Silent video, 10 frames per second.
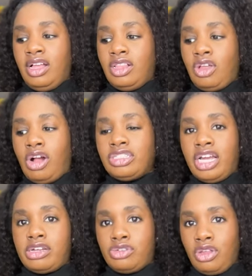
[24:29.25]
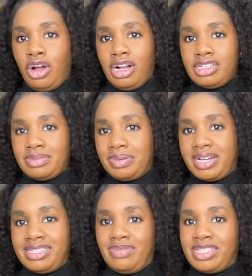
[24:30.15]
large, extra large.
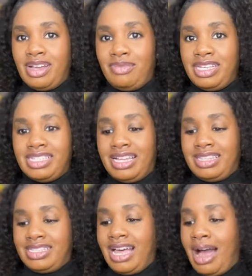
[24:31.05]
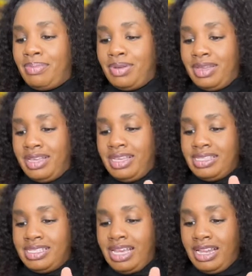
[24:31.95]
Because for some reason at the top
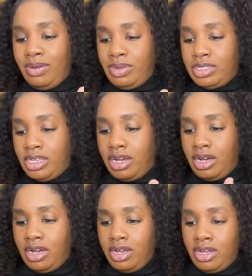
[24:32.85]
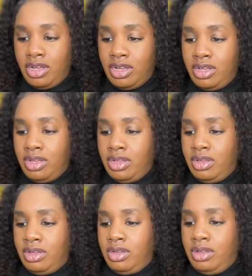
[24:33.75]
said it was a
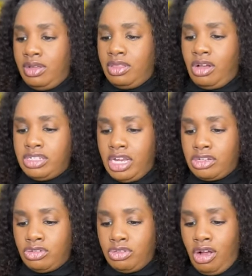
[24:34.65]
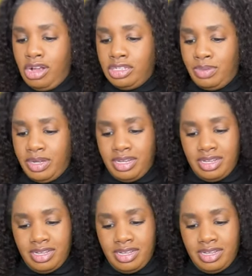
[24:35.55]
large, extra large. But